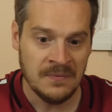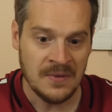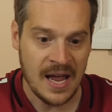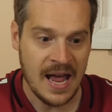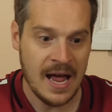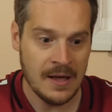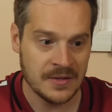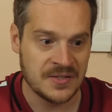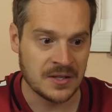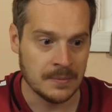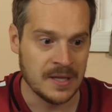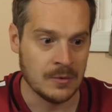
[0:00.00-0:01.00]
Yeah,
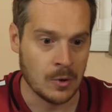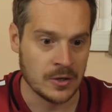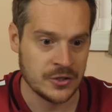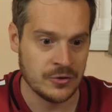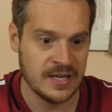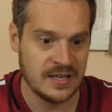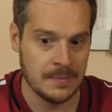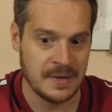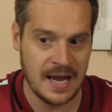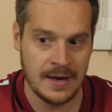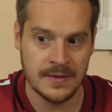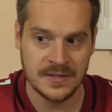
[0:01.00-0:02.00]
this is gonna be the worst trade
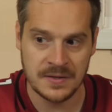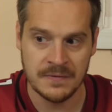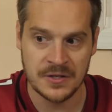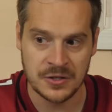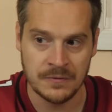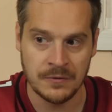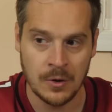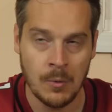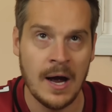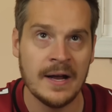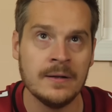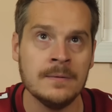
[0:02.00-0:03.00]
coming out of this division for a
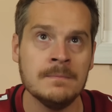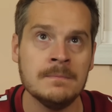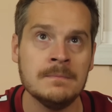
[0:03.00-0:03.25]
while.